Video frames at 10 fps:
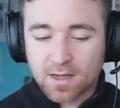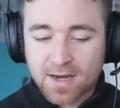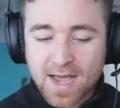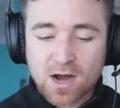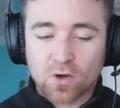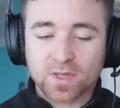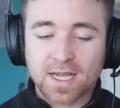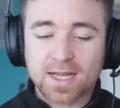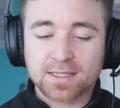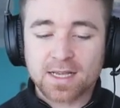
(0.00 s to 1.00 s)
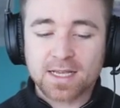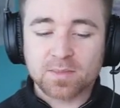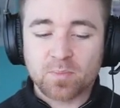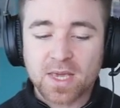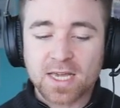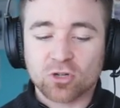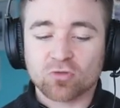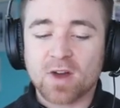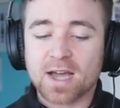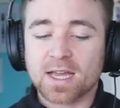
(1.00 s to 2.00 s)
Now, the answer is B,
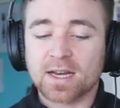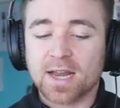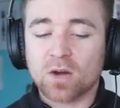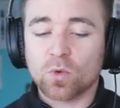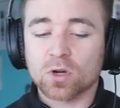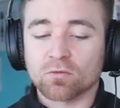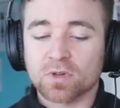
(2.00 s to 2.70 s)
tracking network